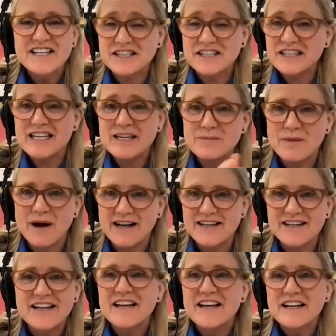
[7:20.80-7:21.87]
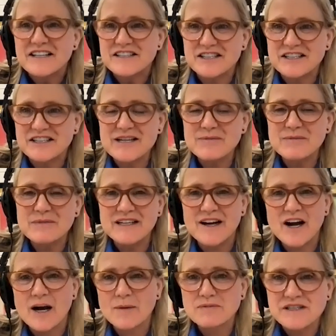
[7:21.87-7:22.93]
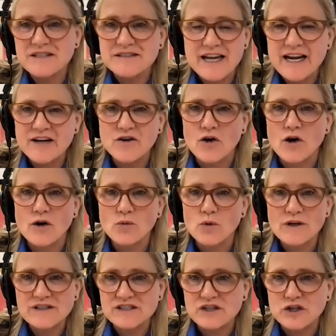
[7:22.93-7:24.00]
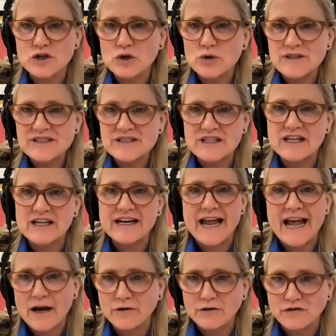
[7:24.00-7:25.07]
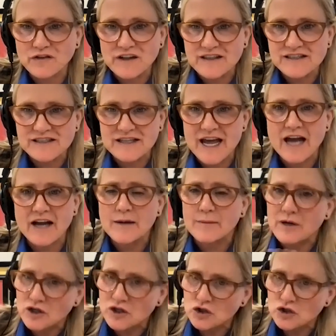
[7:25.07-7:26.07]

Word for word: to keep my to keep me up to date on what's the newest thing and how to fix that. I mean,